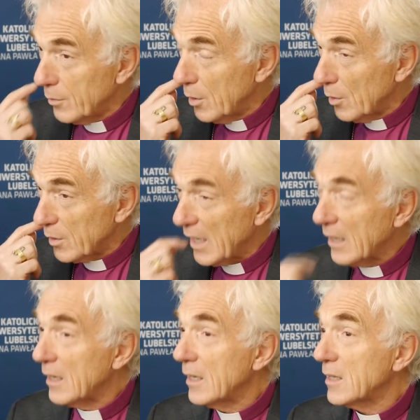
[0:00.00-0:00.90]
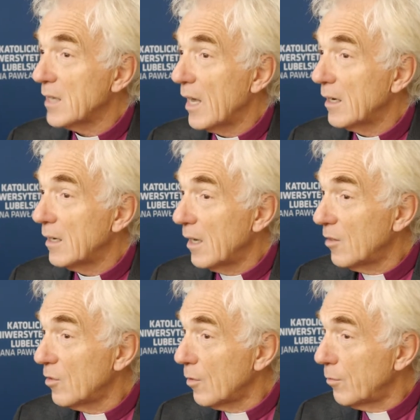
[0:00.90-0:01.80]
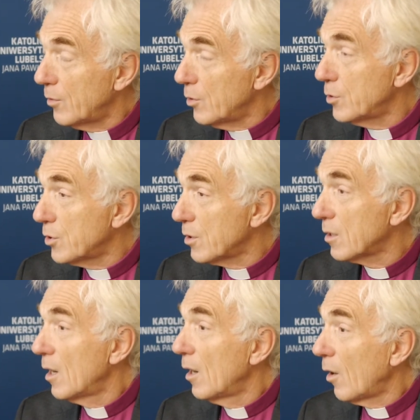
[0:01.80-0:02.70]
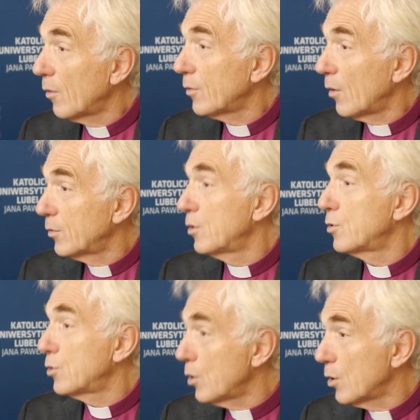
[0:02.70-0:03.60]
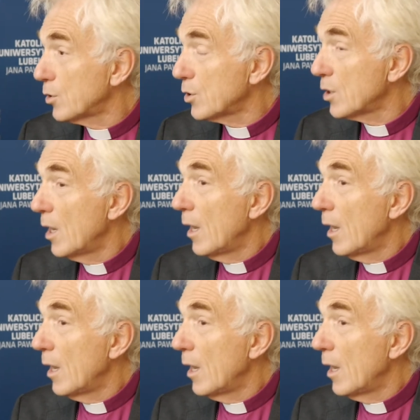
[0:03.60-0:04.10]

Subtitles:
the Old Catholics, and it's the future of the Church.